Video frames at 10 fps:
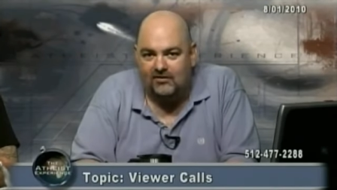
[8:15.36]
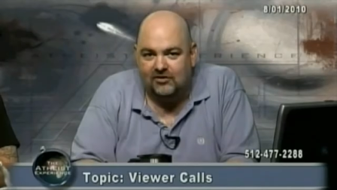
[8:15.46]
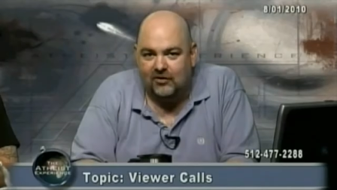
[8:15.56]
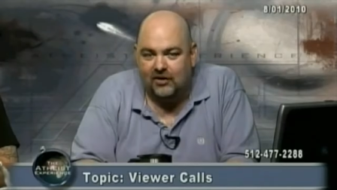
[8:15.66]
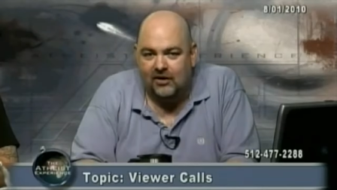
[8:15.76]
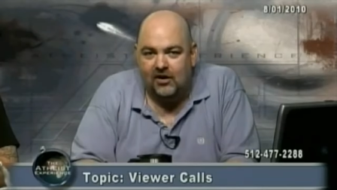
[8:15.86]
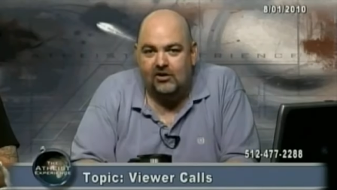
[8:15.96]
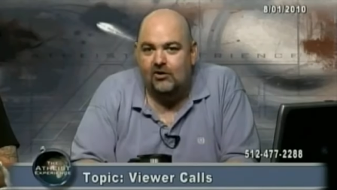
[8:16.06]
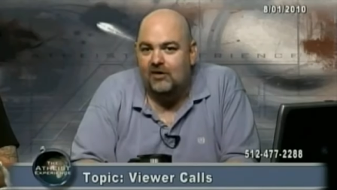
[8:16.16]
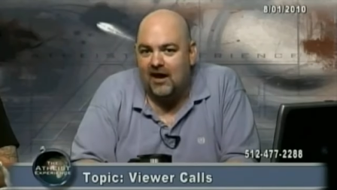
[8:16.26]
into it,
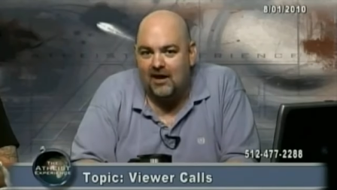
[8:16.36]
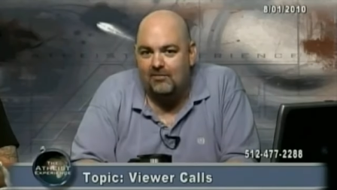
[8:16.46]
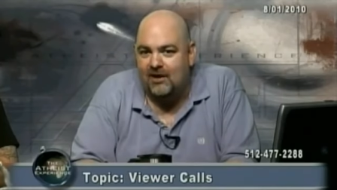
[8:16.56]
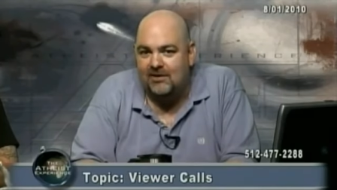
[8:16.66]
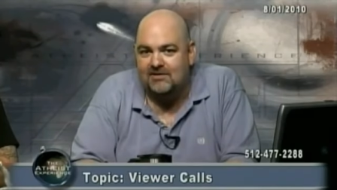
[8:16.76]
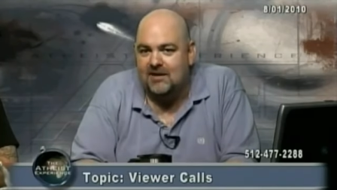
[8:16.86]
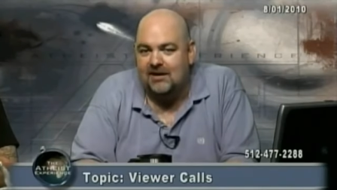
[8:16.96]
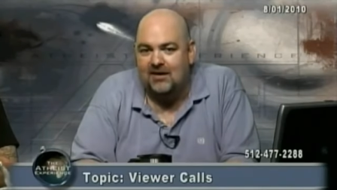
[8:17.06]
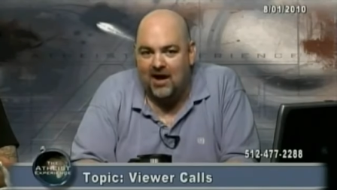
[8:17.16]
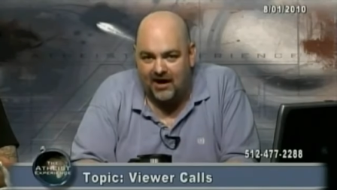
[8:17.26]
you can't make it say
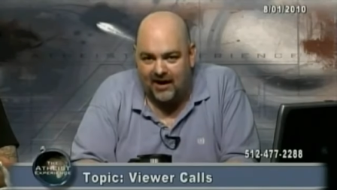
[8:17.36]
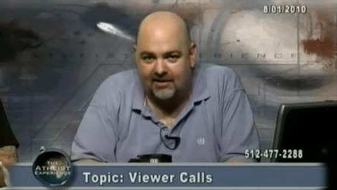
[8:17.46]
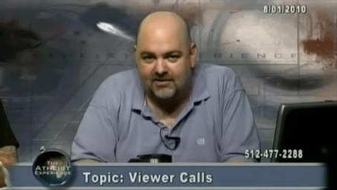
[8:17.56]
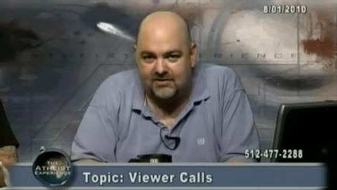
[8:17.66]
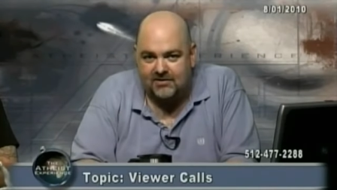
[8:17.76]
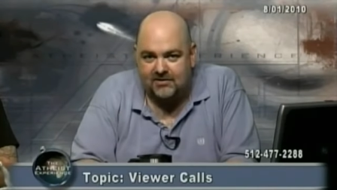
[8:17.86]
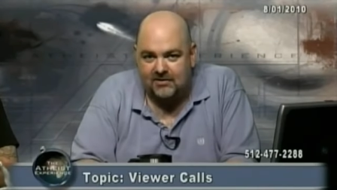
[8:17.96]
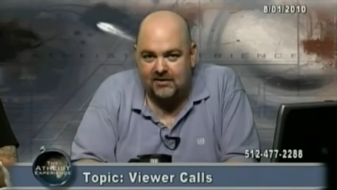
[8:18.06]
not X.